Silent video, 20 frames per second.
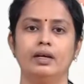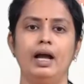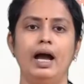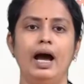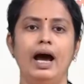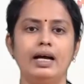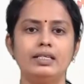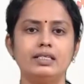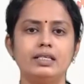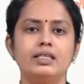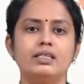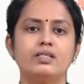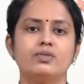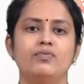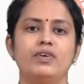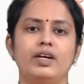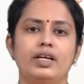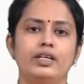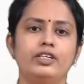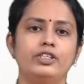As it is
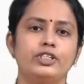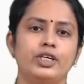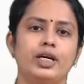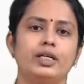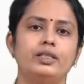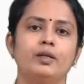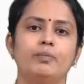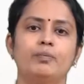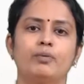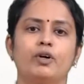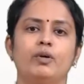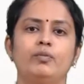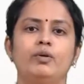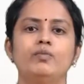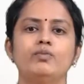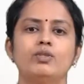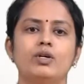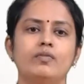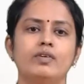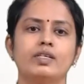very sure that
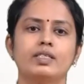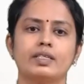problem solving